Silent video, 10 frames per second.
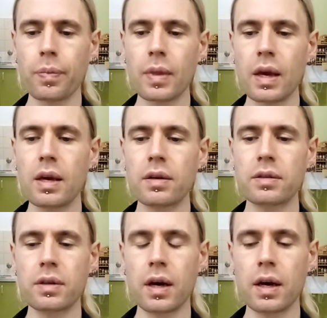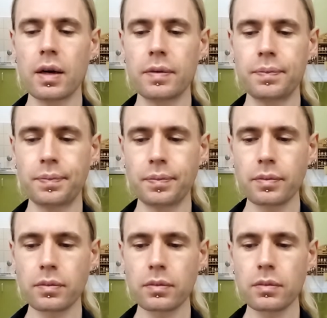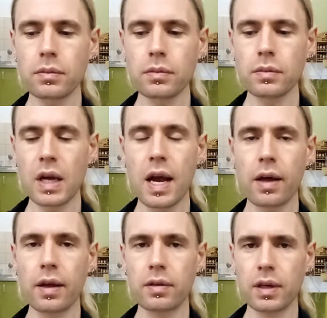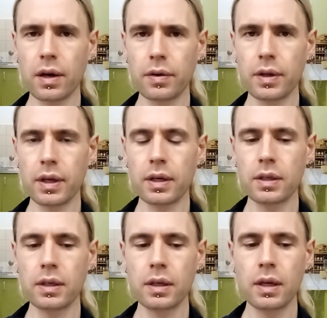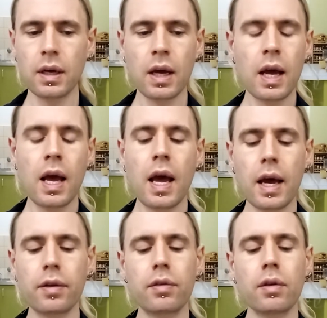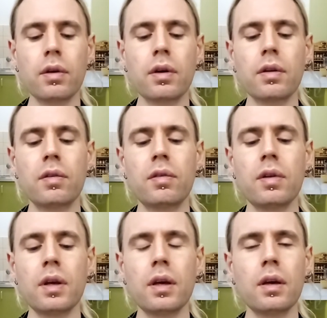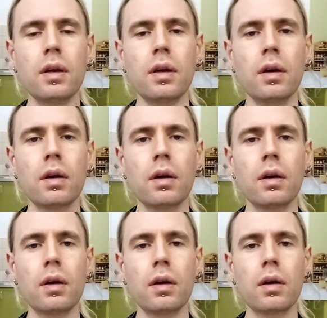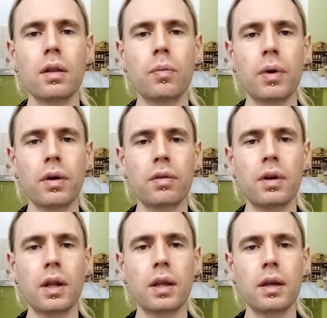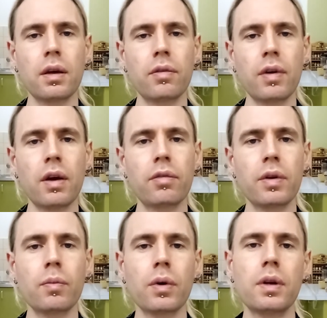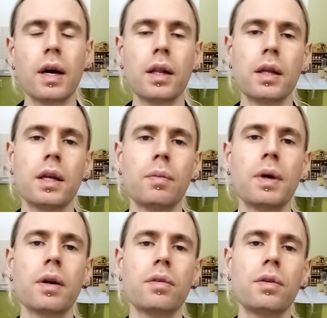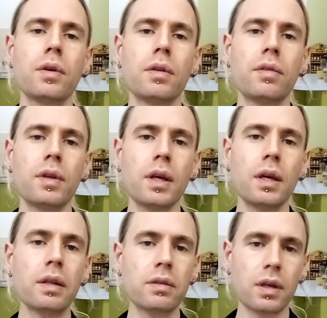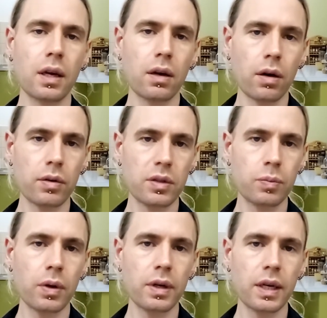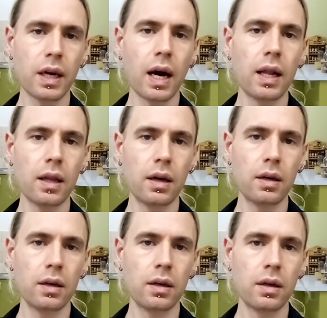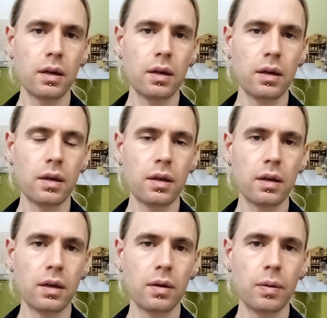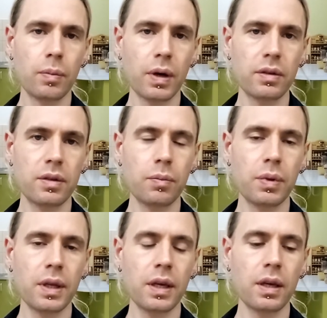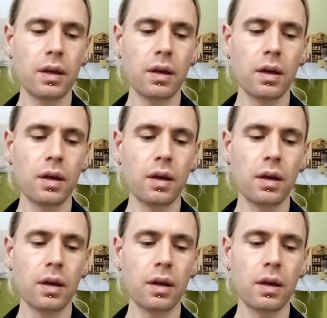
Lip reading: is how that's calculated. And so you can see the personality of every modality because you can see its corresponding color by simply